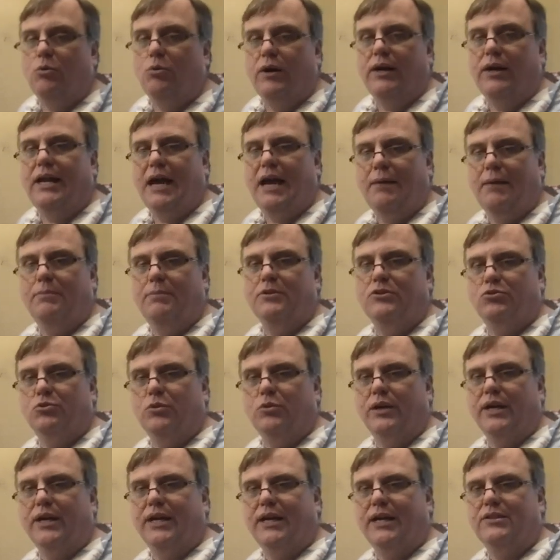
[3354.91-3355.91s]
happens when it
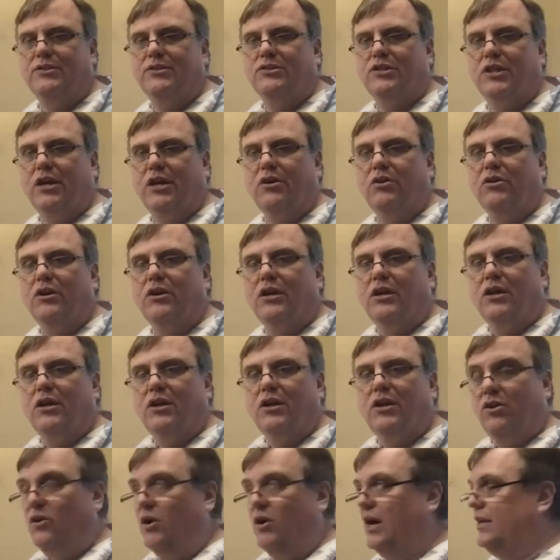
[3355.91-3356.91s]
gets there,
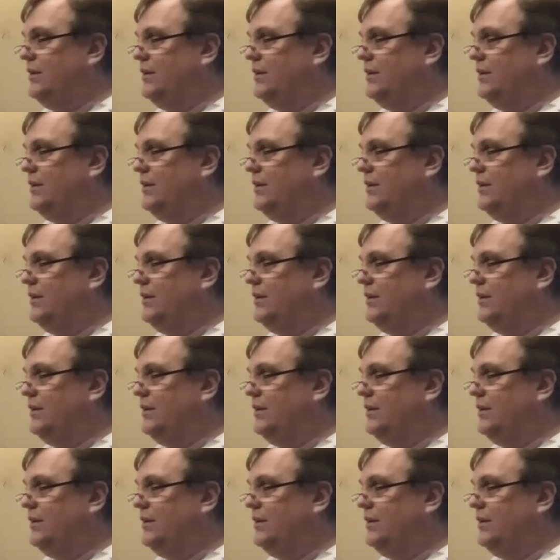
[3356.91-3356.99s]
right?